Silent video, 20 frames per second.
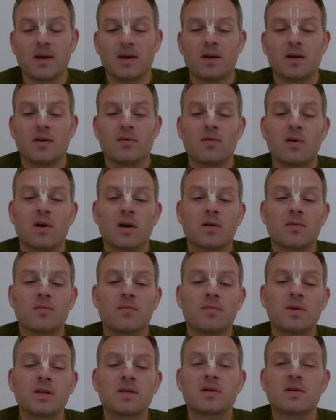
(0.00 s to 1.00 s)
If you are a
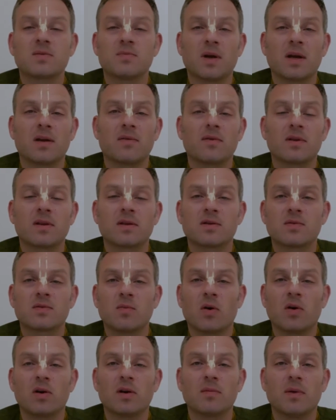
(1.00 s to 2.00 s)
businessman with a
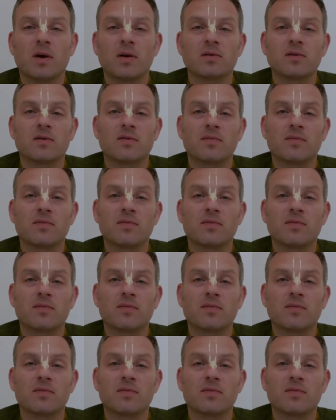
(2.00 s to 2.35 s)
small amount of